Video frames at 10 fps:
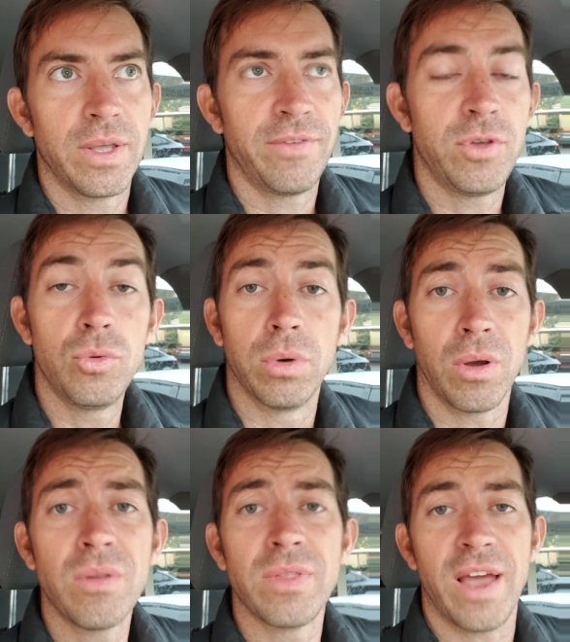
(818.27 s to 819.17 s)
if you
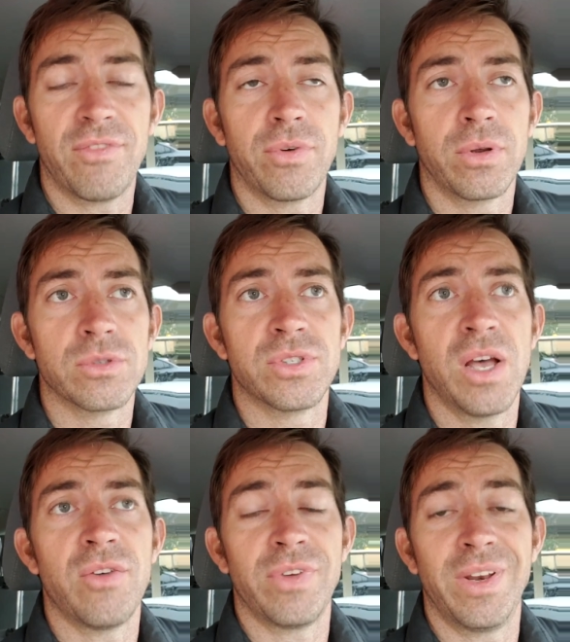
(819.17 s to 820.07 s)
learned that for
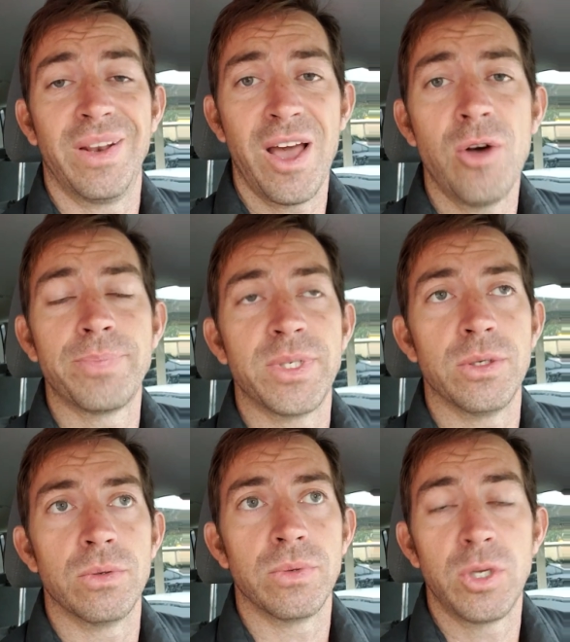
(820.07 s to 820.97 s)
yourself and it helped
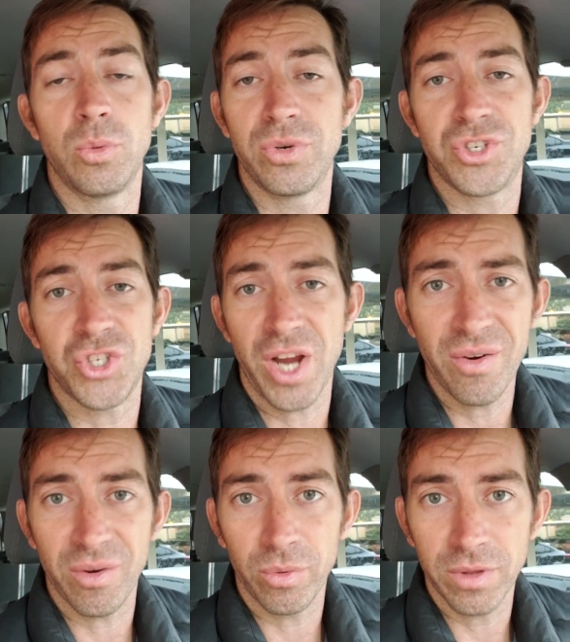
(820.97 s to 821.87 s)
you, you would
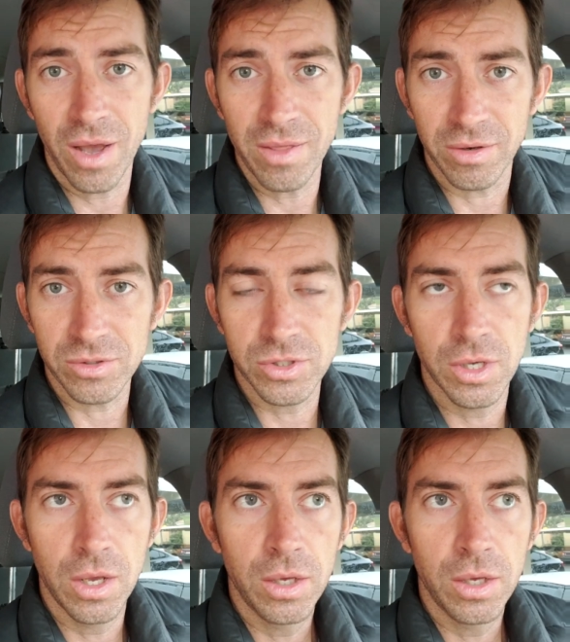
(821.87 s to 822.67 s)
share it with others.